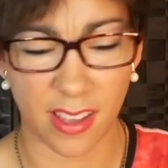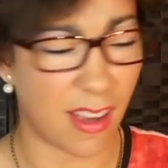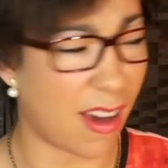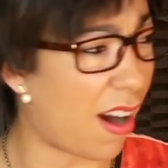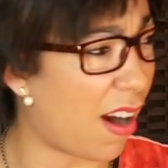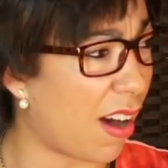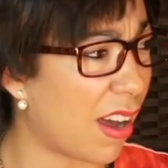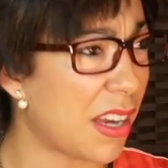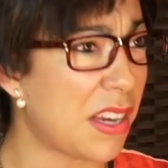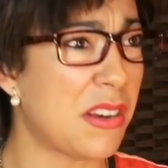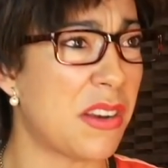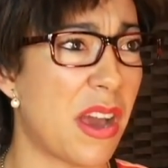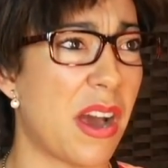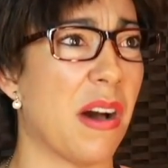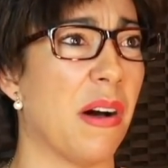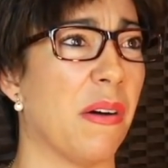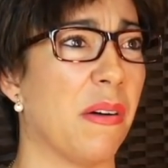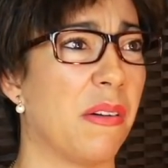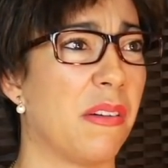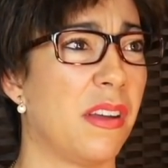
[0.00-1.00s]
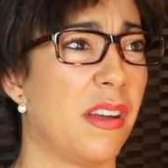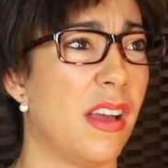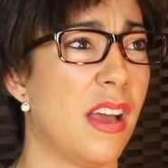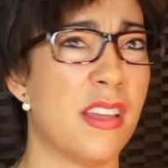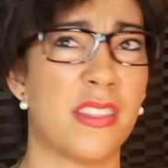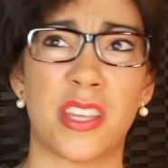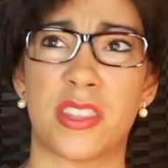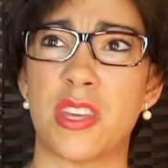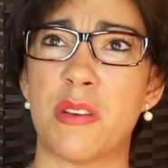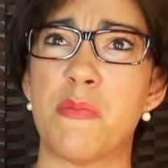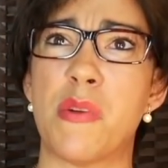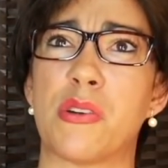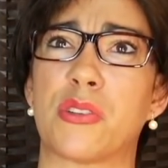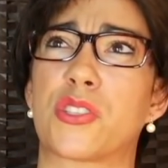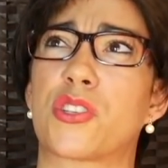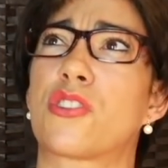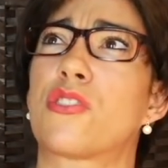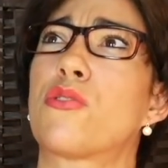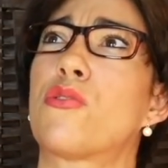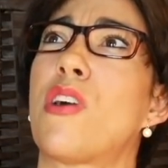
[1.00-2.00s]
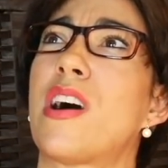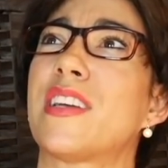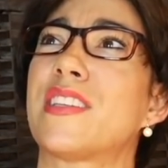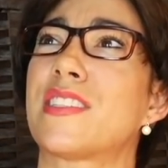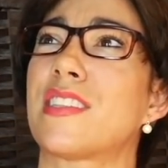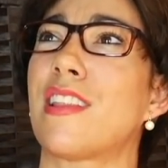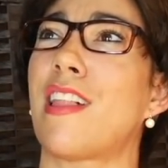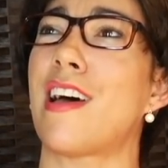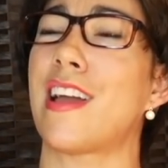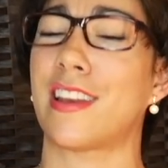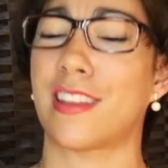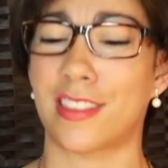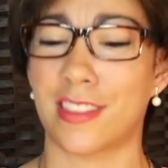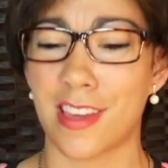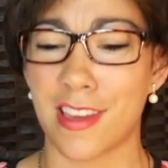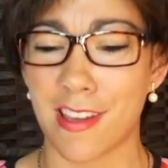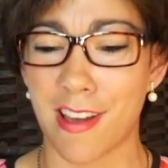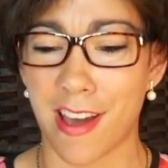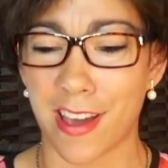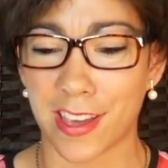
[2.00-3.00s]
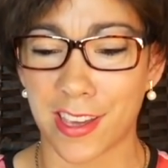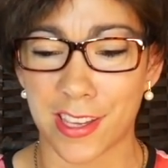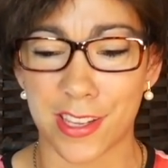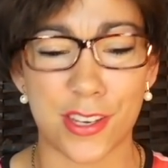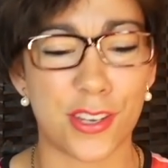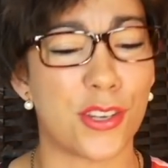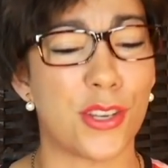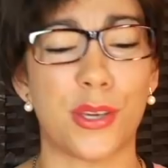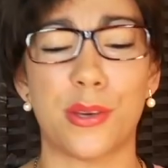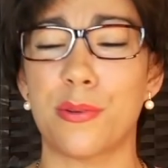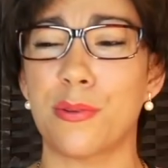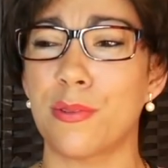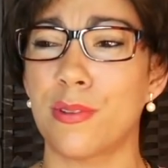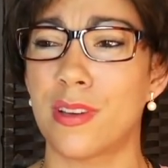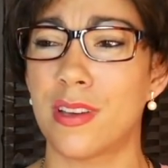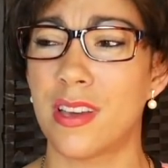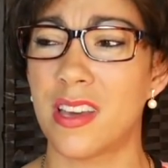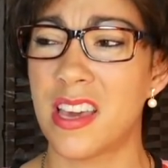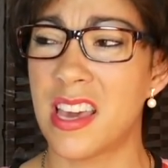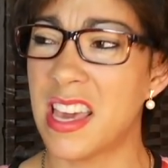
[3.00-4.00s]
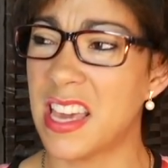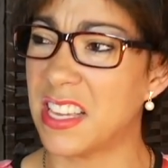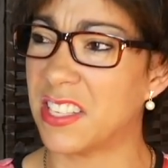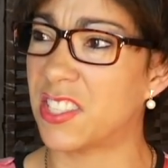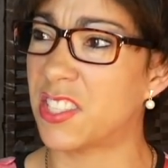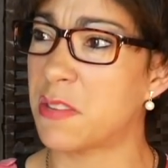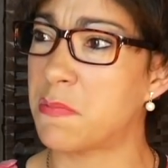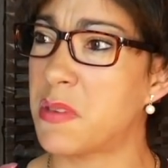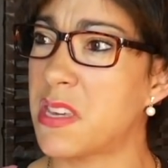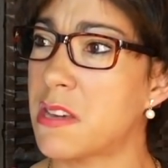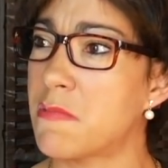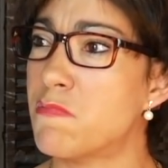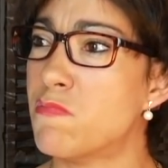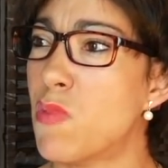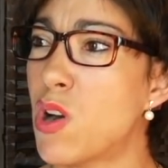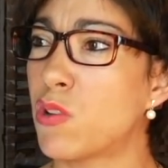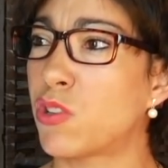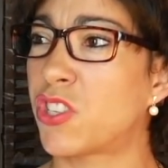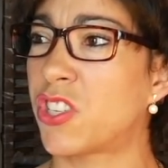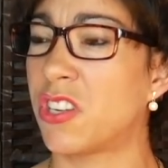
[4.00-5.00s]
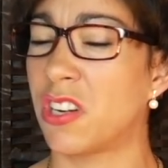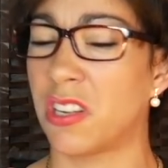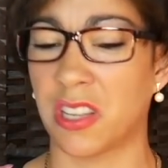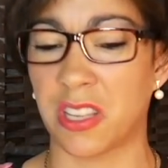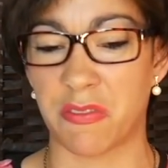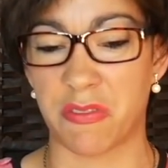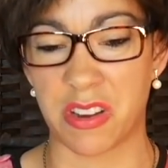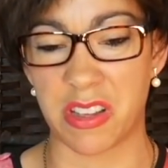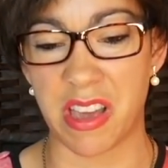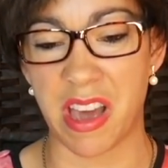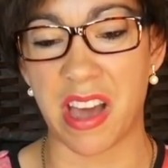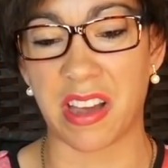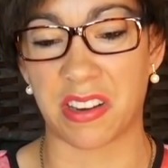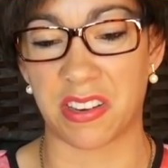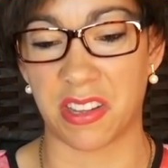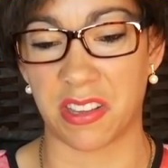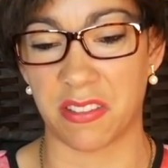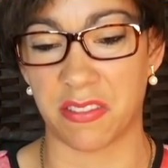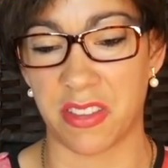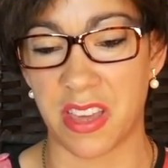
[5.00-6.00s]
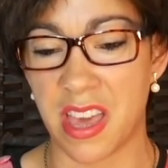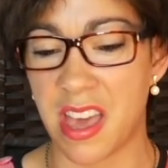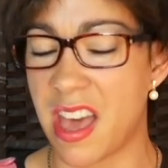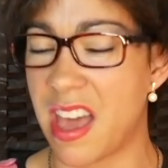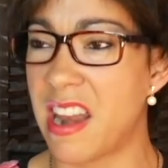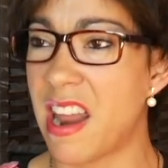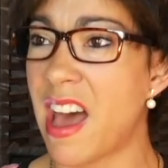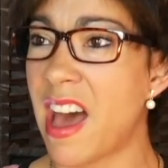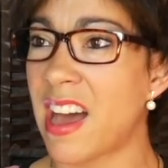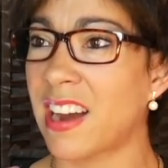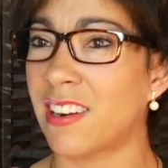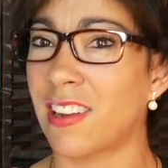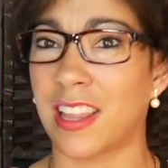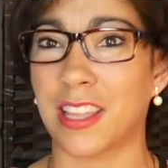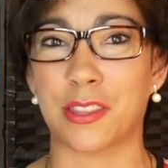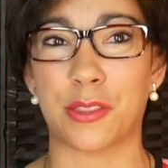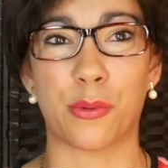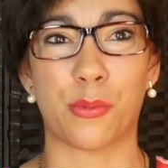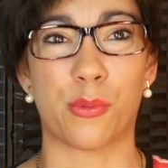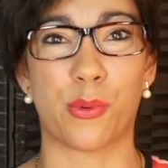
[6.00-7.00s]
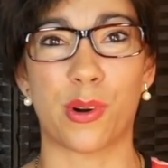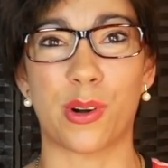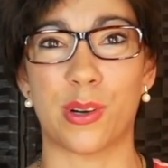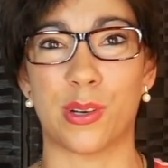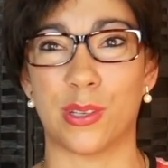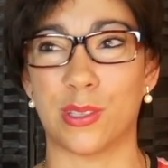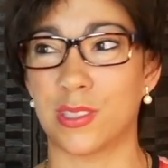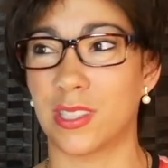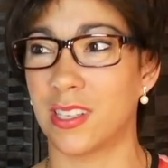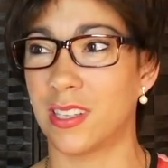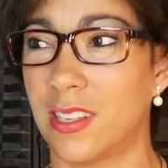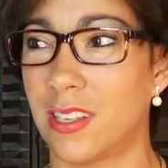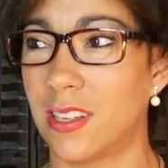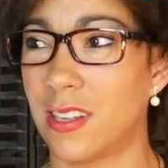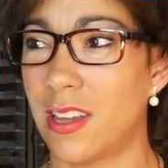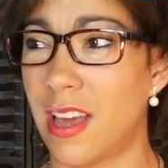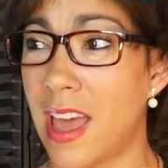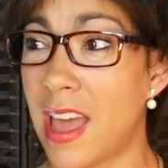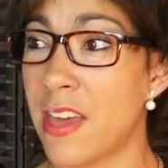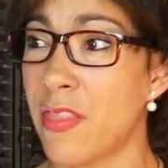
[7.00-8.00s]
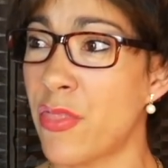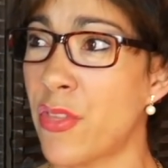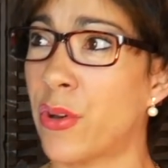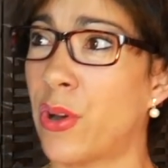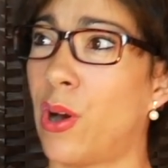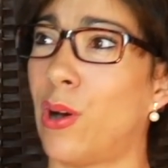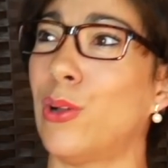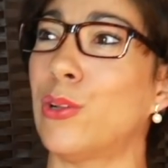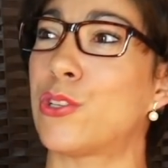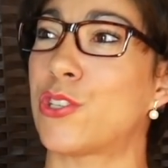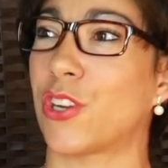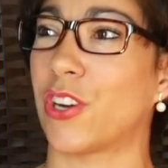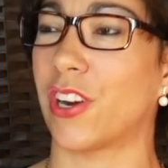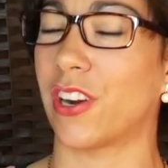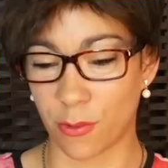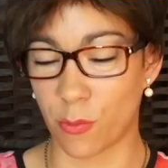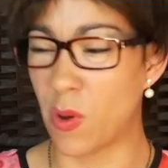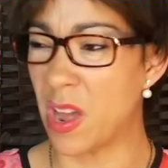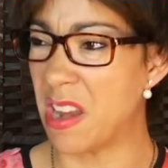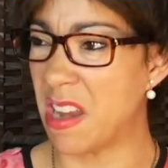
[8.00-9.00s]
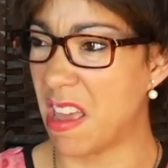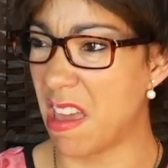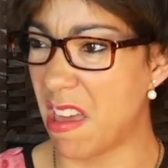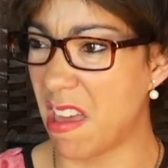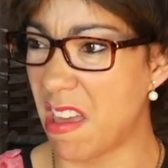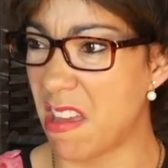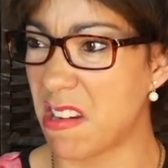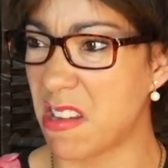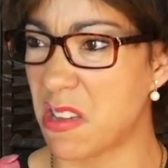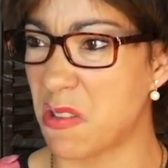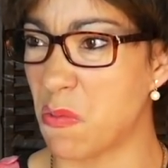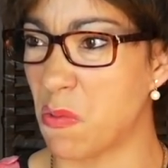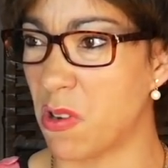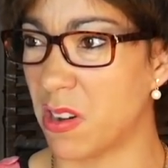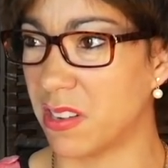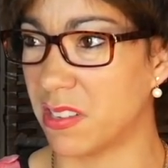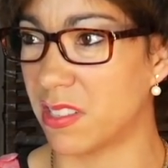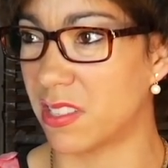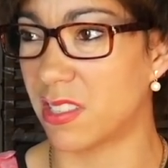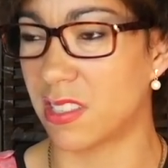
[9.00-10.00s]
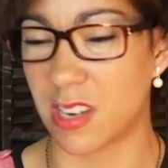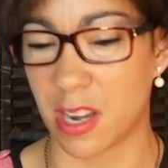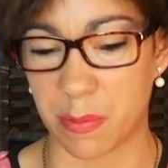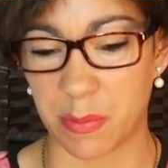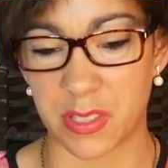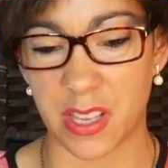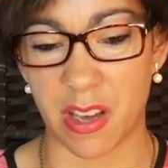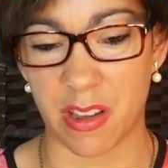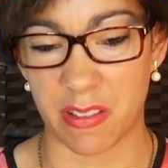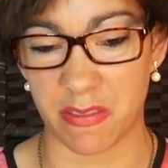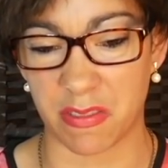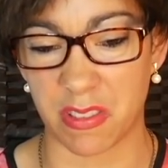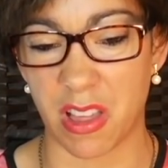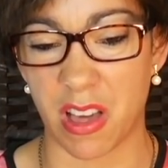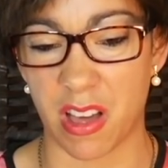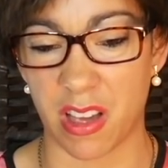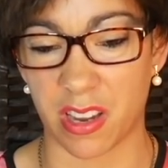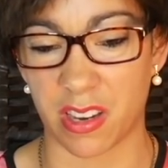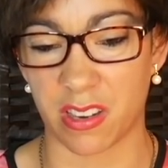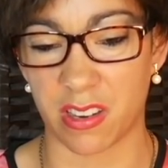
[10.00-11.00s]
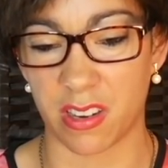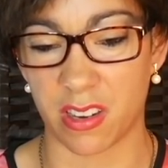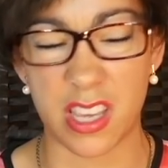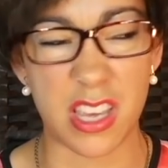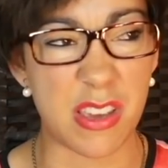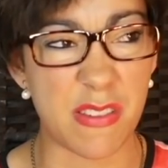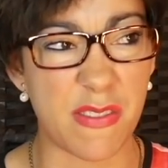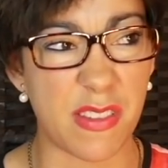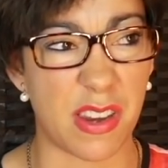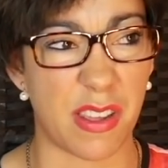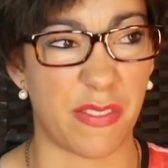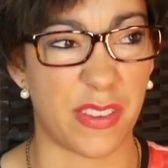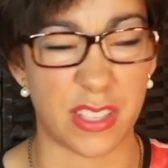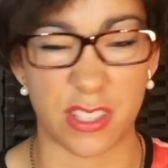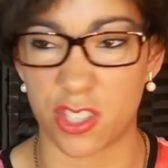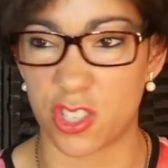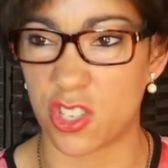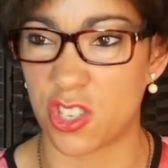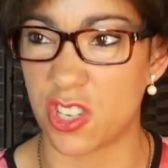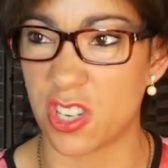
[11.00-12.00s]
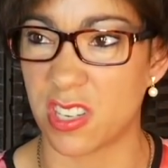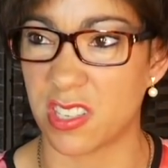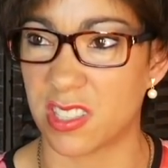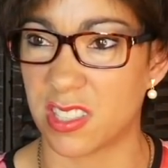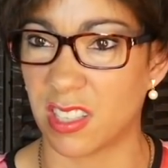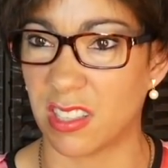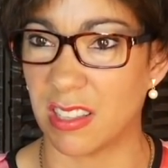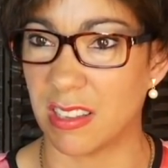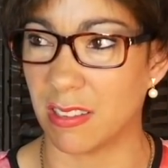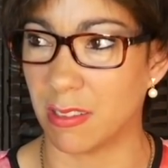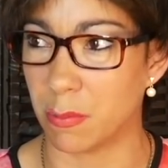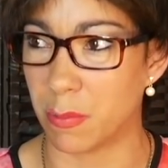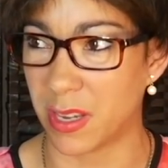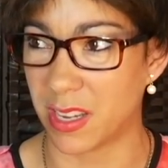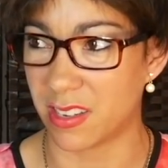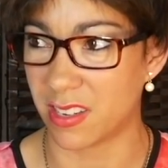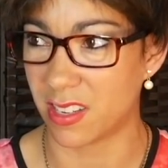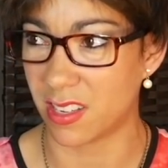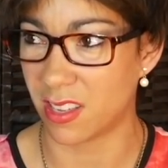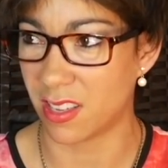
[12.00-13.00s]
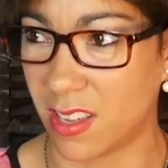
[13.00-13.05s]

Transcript: I know that the most Christ like thing I can do is to be emotionally reactive and act like the world and the culture when anyone steps out of line, even if it's just a little bit.